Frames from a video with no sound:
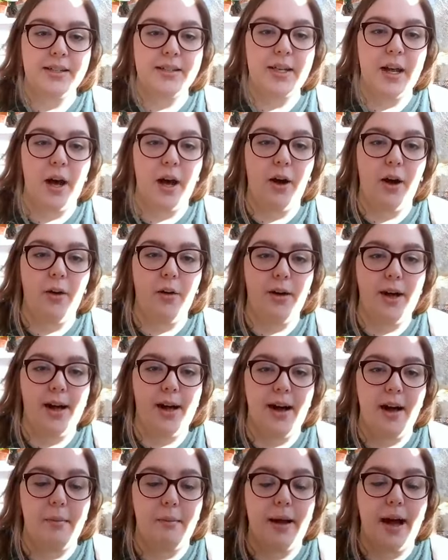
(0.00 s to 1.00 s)

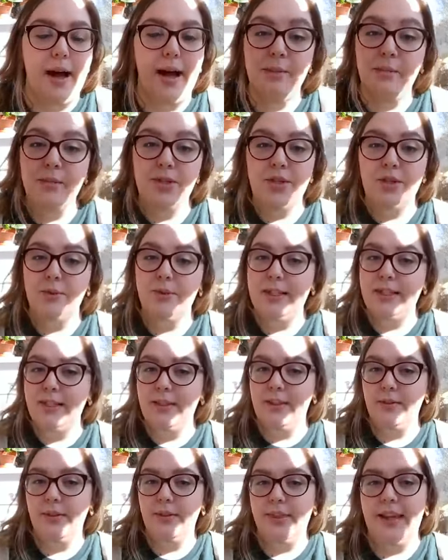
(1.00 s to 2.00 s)
So I'm
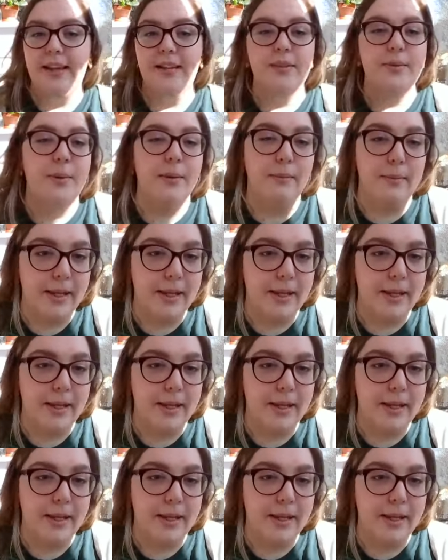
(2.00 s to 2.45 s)
doing new things